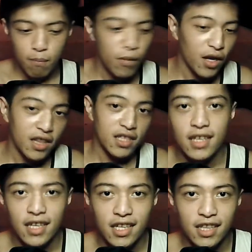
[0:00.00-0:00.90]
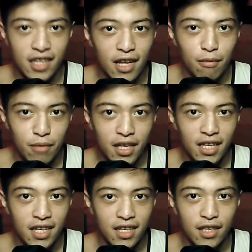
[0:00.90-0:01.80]
but it can be
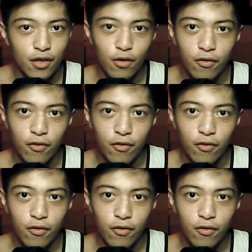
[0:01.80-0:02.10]
your